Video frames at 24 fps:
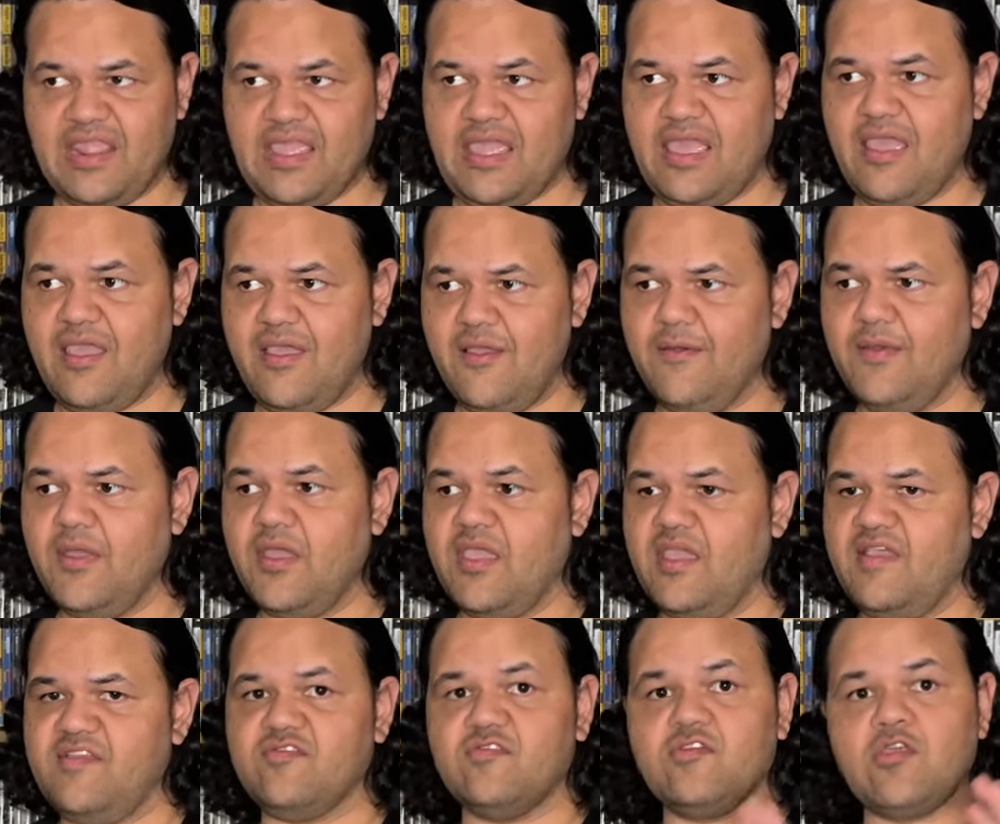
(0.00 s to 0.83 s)
any,
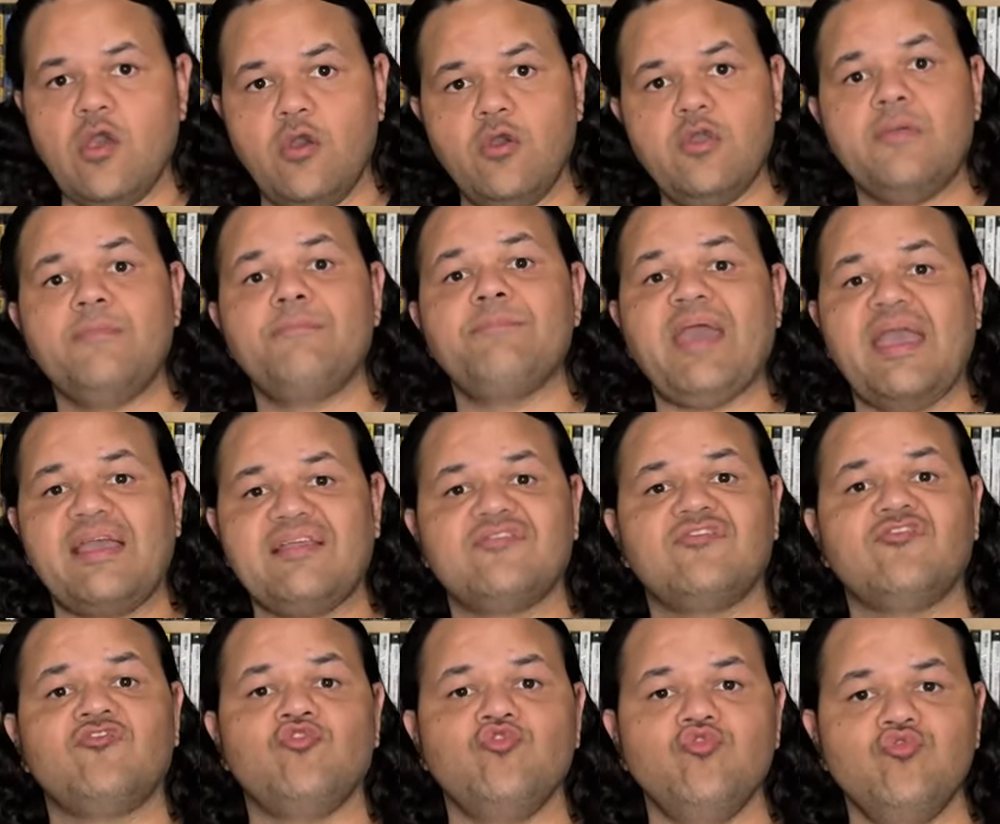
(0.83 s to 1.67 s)
is going
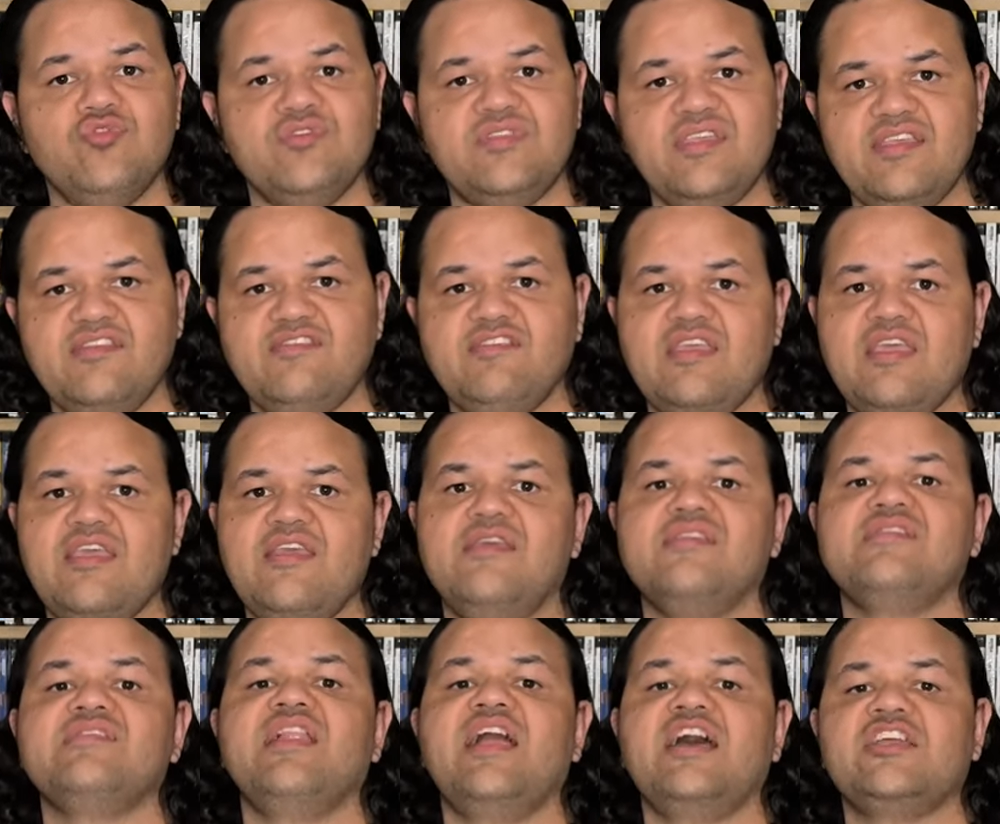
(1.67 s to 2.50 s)
back to
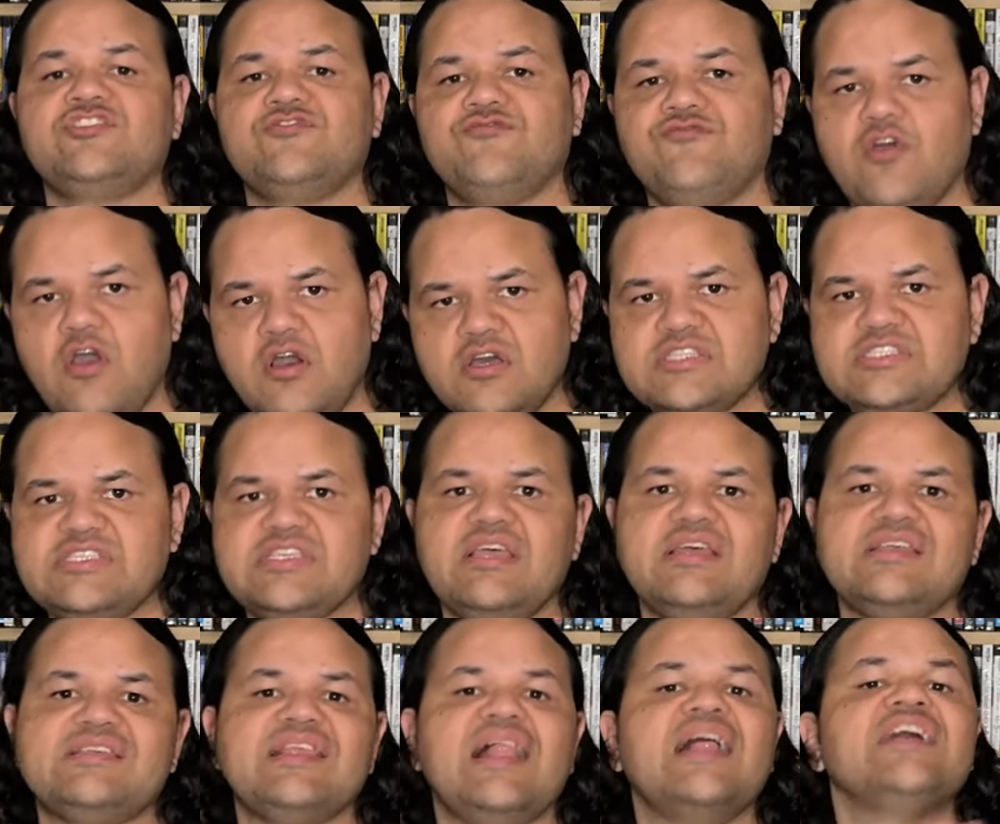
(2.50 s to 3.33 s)
Disney slash
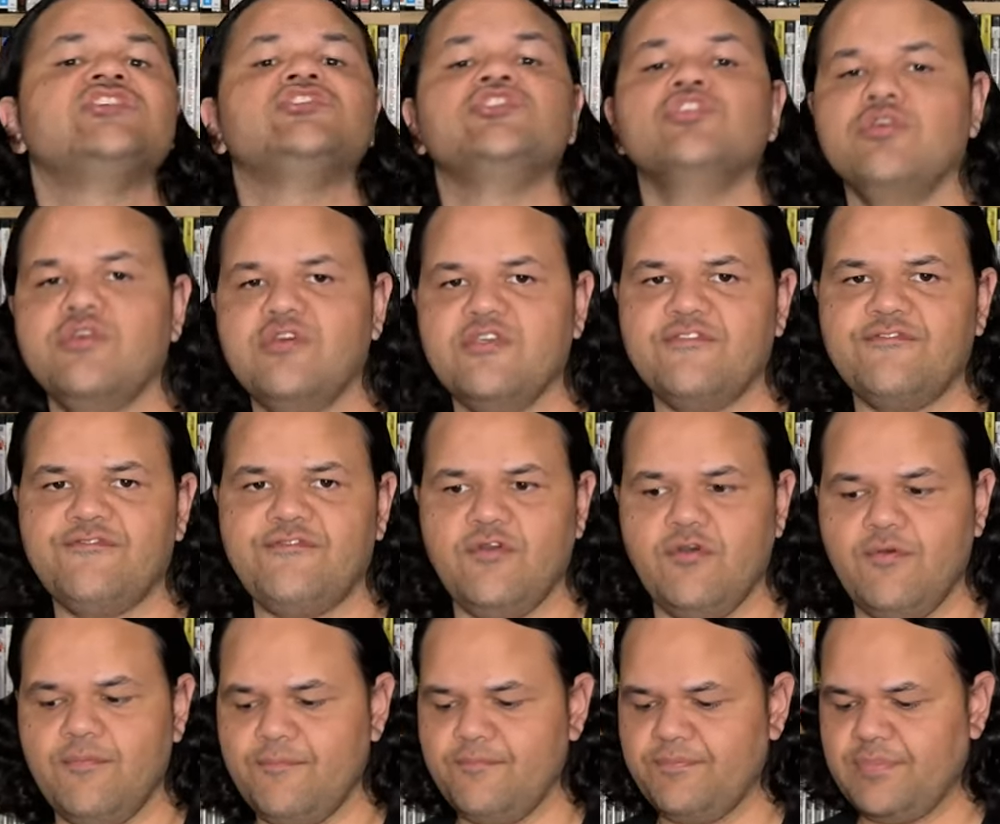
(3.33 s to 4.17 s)
Fox slash
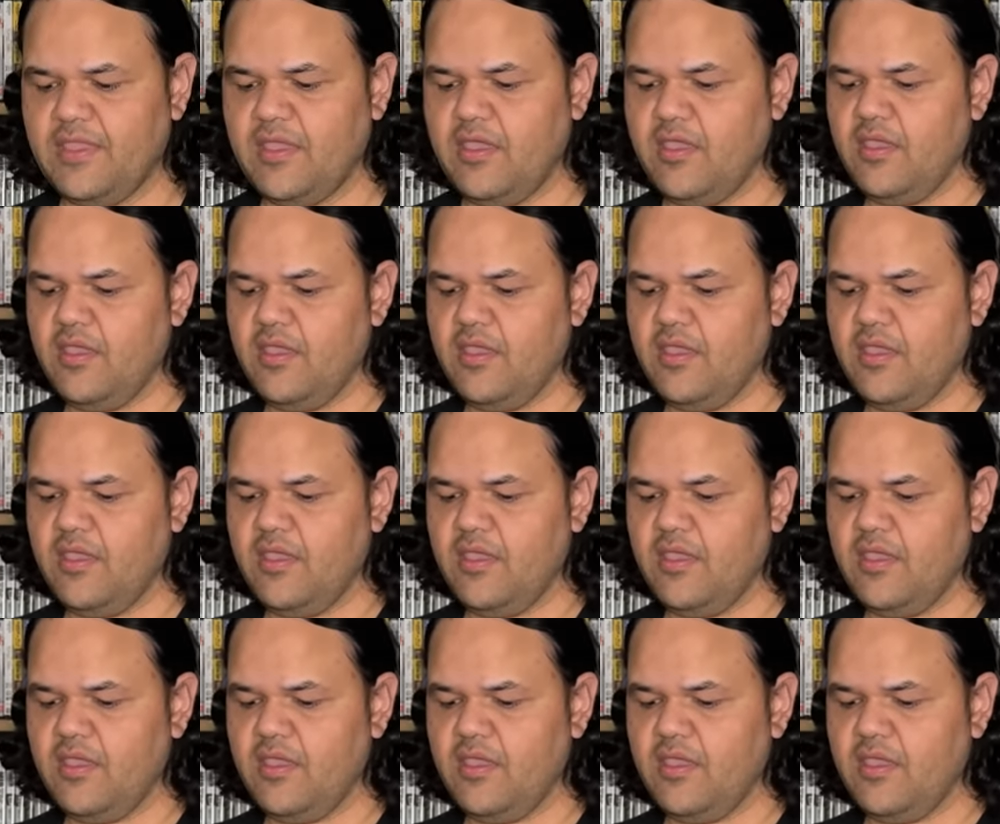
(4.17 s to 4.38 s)
Lucasfilm.